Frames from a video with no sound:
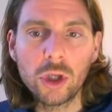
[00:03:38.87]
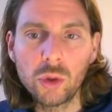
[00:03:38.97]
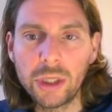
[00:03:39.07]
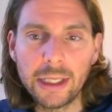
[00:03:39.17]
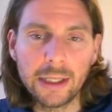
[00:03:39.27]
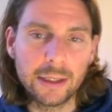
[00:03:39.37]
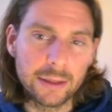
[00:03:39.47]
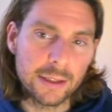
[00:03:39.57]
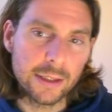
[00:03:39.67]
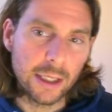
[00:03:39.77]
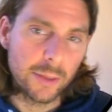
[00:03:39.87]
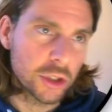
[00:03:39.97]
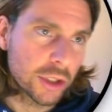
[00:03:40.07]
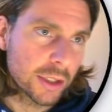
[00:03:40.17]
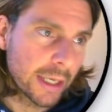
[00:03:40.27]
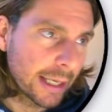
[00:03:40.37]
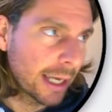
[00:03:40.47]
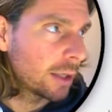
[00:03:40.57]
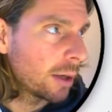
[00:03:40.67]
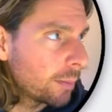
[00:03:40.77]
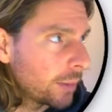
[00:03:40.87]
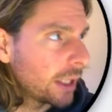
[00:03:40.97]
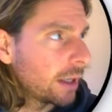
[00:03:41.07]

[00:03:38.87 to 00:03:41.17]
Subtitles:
unique these images can be.